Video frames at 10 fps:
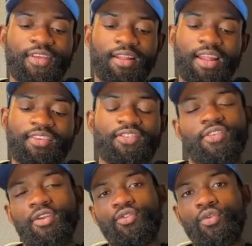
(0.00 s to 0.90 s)

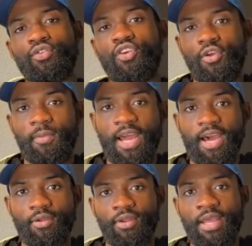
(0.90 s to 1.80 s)
legislators who are terming
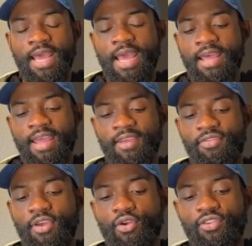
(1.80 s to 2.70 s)
out, if
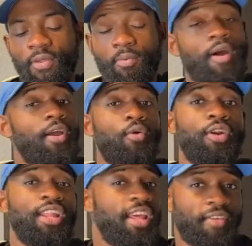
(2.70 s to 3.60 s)
there is a
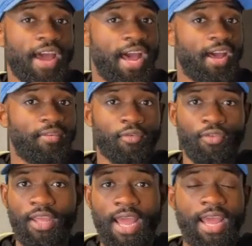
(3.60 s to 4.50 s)
priority they've had for the